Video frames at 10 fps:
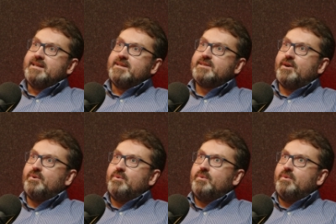
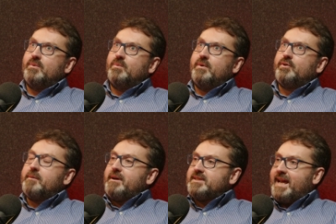So we've got
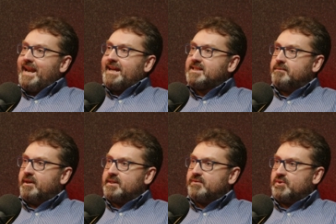about 10
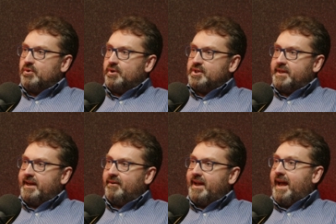exabytes of storage
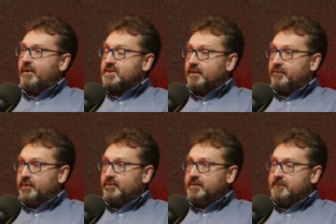now out in the
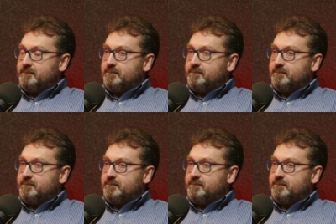field.